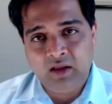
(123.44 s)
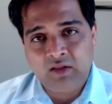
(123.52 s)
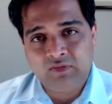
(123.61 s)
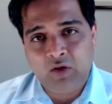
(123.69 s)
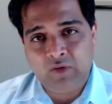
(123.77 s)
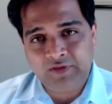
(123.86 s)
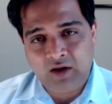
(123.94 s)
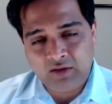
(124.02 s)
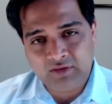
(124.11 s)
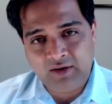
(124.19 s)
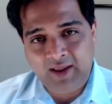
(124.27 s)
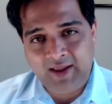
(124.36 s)
Now, on the
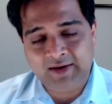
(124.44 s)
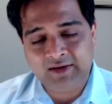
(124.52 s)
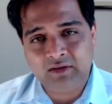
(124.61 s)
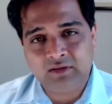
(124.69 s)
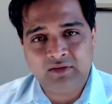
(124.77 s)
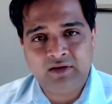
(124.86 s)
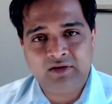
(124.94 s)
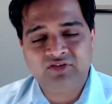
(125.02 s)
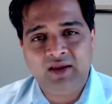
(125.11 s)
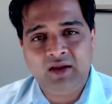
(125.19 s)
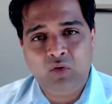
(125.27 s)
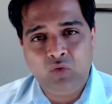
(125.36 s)
other hand, there's
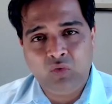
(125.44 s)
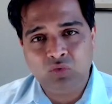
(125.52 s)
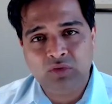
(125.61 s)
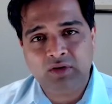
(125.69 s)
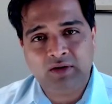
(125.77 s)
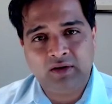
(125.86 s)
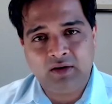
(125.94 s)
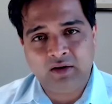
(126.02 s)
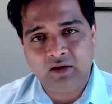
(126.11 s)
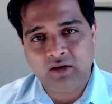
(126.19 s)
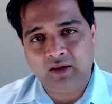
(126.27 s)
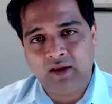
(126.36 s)
a whole
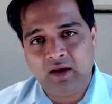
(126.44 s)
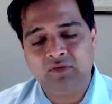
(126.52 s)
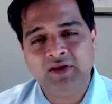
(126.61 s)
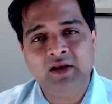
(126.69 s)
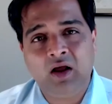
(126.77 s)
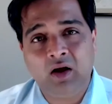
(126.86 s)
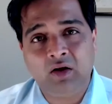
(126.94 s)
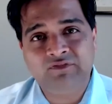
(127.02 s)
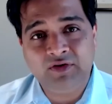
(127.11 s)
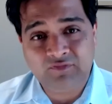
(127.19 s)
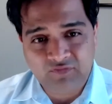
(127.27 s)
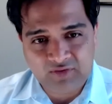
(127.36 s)
arena of
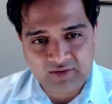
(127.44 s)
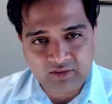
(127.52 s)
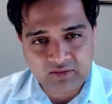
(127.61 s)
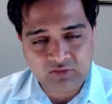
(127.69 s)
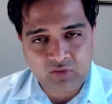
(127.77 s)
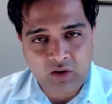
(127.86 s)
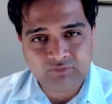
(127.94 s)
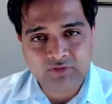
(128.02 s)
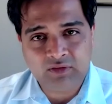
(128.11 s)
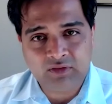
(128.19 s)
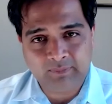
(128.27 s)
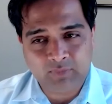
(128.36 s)
different
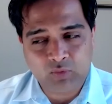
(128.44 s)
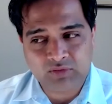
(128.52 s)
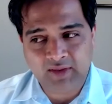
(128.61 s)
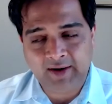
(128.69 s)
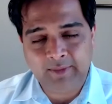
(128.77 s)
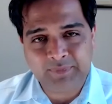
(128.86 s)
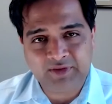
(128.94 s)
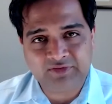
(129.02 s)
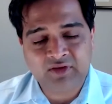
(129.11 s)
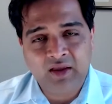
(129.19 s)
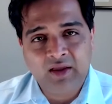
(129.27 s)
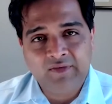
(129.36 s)
novel immune therapies
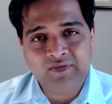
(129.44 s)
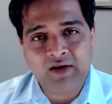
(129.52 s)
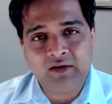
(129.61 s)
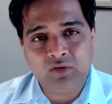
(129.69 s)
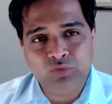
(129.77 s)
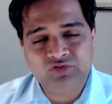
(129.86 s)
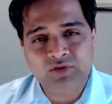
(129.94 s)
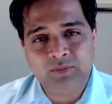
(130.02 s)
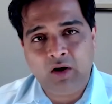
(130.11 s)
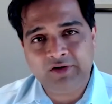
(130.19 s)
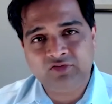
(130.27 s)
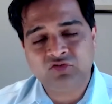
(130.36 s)
that use the
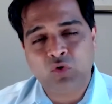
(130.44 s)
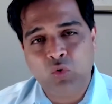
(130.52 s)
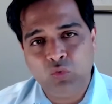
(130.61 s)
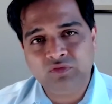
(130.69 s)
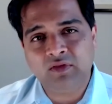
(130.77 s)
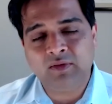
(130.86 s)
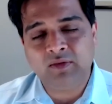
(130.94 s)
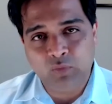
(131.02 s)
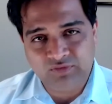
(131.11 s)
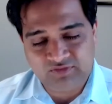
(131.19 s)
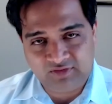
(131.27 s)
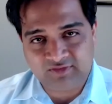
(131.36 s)
body's own
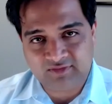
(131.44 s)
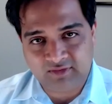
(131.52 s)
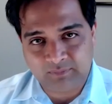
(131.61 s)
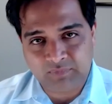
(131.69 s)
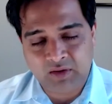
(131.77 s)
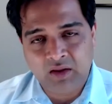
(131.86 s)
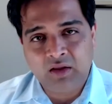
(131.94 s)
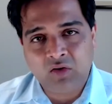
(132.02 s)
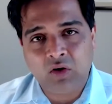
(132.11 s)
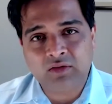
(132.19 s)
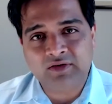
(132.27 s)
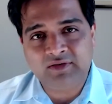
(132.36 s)
immune system
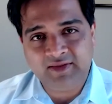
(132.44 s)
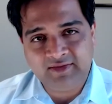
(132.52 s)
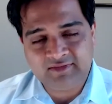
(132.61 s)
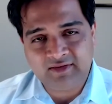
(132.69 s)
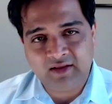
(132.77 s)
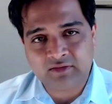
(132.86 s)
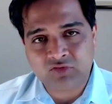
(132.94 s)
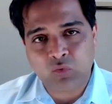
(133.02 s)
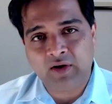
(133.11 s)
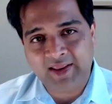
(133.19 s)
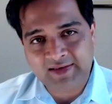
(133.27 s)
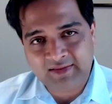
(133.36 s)
called the T cells
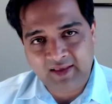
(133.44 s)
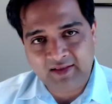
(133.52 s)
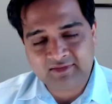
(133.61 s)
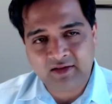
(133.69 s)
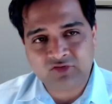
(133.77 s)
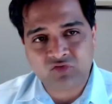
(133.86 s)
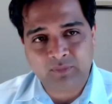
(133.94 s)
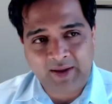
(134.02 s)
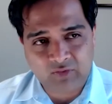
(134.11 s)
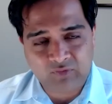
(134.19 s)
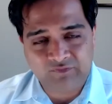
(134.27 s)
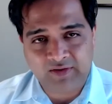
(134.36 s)
or NK cells or
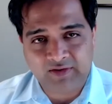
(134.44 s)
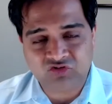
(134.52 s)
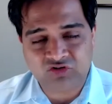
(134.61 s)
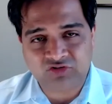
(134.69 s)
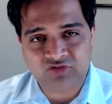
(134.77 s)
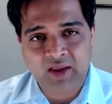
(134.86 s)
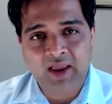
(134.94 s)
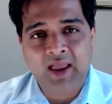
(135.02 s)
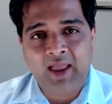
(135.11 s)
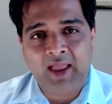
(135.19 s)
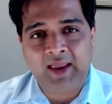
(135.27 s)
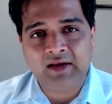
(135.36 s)
macrophages
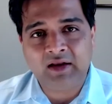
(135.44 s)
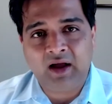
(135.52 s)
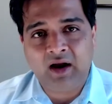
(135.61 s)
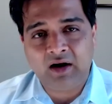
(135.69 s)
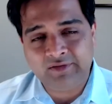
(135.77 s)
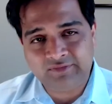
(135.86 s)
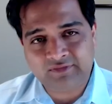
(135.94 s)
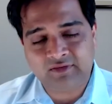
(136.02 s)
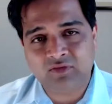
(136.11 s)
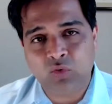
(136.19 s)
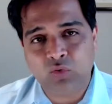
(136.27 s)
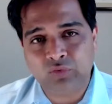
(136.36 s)
and harnesses
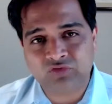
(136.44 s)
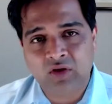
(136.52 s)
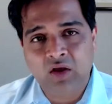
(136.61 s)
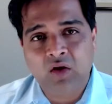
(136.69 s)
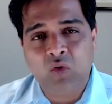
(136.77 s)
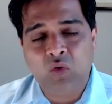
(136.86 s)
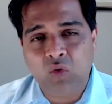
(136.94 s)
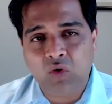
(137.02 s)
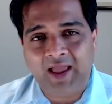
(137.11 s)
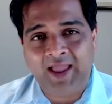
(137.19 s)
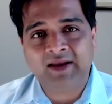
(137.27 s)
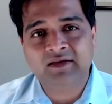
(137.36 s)
those or
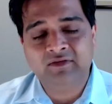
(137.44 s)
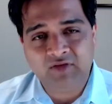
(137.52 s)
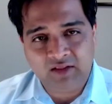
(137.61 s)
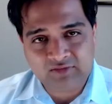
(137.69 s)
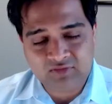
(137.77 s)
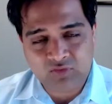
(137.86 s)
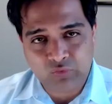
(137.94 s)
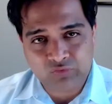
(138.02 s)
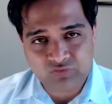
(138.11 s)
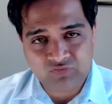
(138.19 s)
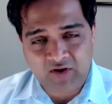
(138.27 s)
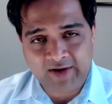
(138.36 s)
activates those
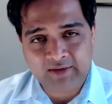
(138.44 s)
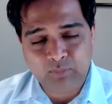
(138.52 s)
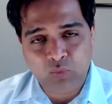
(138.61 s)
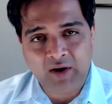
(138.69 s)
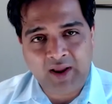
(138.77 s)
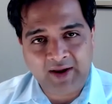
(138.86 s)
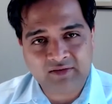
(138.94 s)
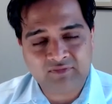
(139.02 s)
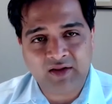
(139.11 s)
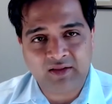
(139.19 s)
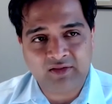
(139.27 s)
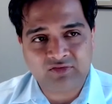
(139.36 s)
to fight more
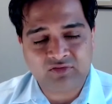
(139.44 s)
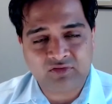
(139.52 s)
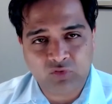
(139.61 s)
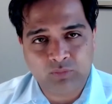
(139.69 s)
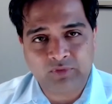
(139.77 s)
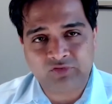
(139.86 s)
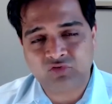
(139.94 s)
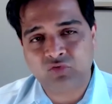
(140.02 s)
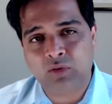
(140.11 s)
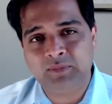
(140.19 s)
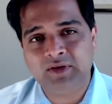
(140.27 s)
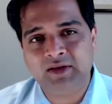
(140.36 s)
actively against the tumor. So
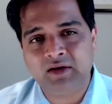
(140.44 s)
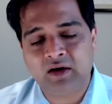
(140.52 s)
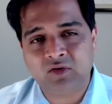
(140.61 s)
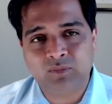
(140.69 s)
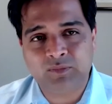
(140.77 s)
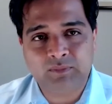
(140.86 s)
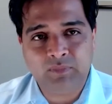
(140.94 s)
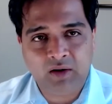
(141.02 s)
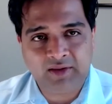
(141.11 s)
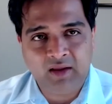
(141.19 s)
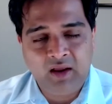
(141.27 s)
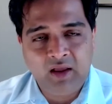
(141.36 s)
normally in our human
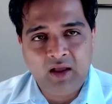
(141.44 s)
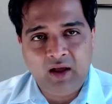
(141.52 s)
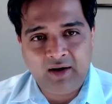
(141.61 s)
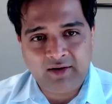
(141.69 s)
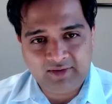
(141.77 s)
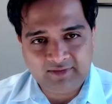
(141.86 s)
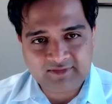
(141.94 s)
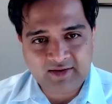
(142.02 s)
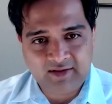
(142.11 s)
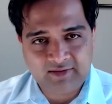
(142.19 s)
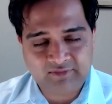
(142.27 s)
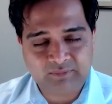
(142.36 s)
body, our T
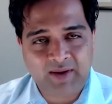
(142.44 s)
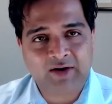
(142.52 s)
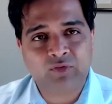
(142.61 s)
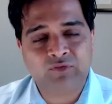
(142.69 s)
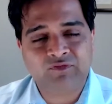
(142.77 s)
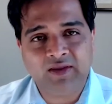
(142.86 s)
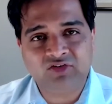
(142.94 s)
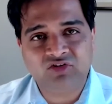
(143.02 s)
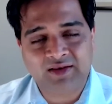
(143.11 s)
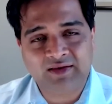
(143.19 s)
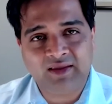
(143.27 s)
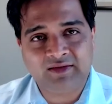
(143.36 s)
cells,
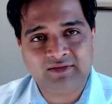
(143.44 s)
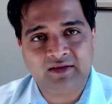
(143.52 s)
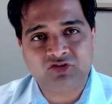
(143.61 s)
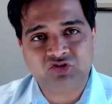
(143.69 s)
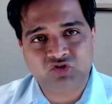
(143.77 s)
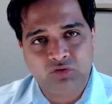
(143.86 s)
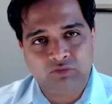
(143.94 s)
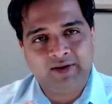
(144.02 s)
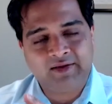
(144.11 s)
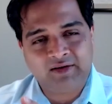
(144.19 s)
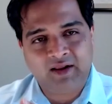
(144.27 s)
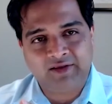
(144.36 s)
macrophages, NK cells should
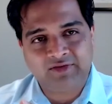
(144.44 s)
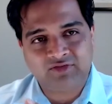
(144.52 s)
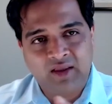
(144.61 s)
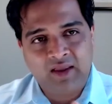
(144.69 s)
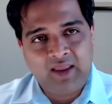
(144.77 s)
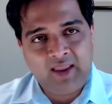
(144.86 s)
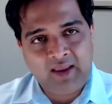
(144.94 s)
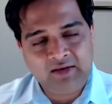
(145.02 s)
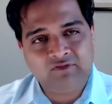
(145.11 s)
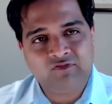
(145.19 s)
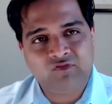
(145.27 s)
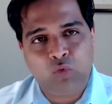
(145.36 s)
recognize
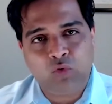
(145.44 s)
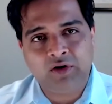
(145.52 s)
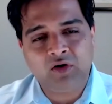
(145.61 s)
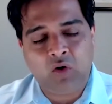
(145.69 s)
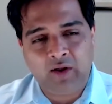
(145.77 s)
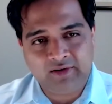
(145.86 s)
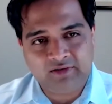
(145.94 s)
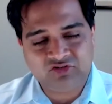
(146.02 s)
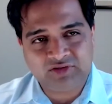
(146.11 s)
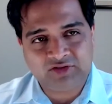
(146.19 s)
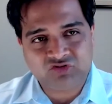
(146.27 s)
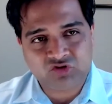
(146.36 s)
any foreign
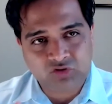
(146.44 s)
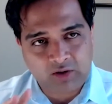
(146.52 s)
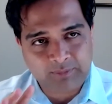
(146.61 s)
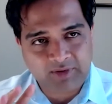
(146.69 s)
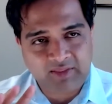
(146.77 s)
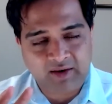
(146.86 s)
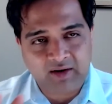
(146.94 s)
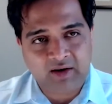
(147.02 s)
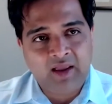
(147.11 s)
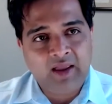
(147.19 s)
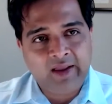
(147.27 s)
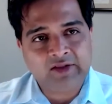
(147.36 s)
antigen that should not be there
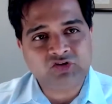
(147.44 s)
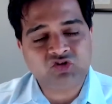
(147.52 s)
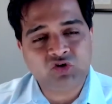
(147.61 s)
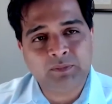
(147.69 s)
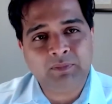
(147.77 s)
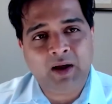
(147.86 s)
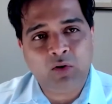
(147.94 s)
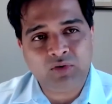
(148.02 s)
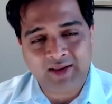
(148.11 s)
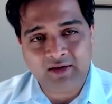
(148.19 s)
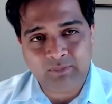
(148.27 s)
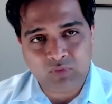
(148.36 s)
and should mount
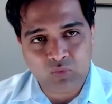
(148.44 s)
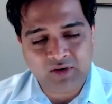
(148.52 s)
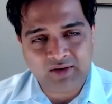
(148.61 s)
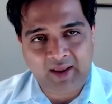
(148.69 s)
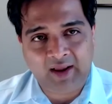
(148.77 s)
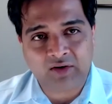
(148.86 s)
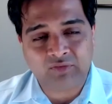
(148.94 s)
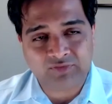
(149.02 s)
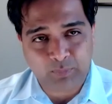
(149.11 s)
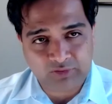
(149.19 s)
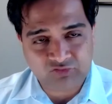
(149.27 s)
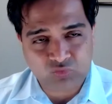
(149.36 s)
an immune attack
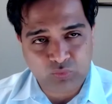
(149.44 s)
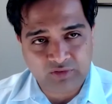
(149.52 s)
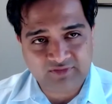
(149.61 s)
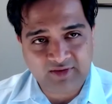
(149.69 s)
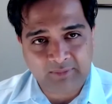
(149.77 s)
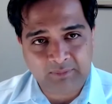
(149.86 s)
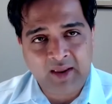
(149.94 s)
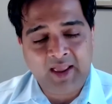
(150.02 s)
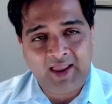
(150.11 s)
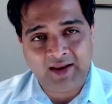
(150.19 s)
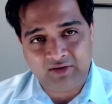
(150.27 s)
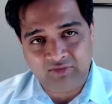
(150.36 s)
response towards them
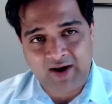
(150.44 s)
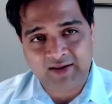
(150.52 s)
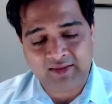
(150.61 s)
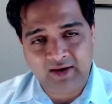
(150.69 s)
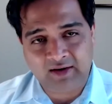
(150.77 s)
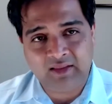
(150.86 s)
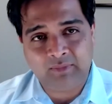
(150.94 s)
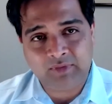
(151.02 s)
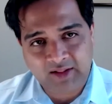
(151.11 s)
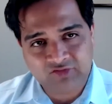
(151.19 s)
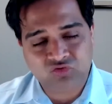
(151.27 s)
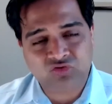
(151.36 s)
and eradicate them. And
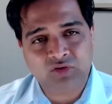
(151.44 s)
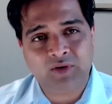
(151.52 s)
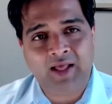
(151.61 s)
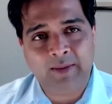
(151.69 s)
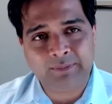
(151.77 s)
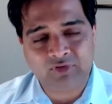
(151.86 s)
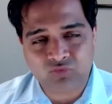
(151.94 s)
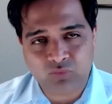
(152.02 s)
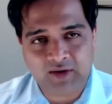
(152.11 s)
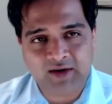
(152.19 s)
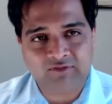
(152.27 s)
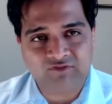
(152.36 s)
that's usually what happens when
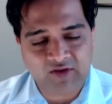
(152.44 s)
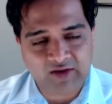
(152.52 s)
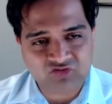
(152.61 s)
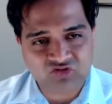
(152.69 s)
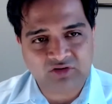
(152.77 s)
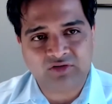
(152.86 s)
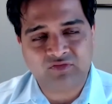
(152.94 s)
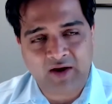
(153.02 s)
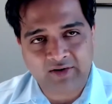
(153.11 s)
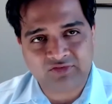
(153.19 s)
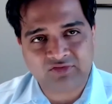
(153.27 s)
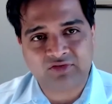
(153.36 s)
we get infections,
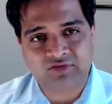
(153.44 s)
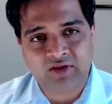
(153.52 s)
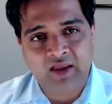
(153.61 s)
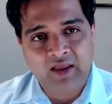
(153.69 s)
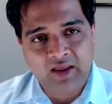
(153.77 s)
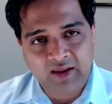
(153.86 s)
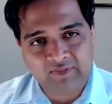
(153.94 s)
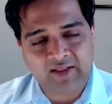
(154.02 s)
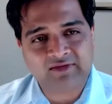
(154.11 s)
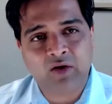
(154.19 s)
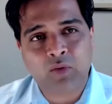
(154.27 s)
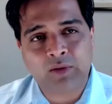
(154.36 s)
viruses, and
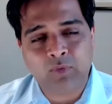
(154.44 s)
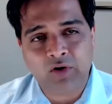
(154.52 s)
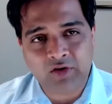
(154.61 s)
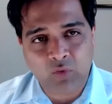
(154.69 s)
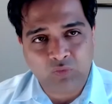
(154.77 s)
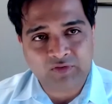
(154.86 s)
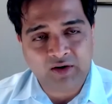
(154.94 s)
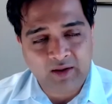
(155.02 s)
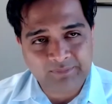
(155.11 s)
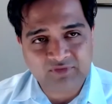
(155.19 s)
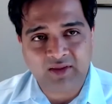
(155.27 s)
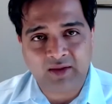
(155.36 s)
that's how our body
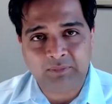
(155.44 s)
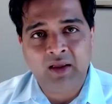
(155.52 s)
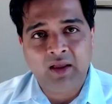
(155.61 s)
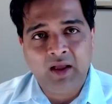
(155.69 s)
overcomes them.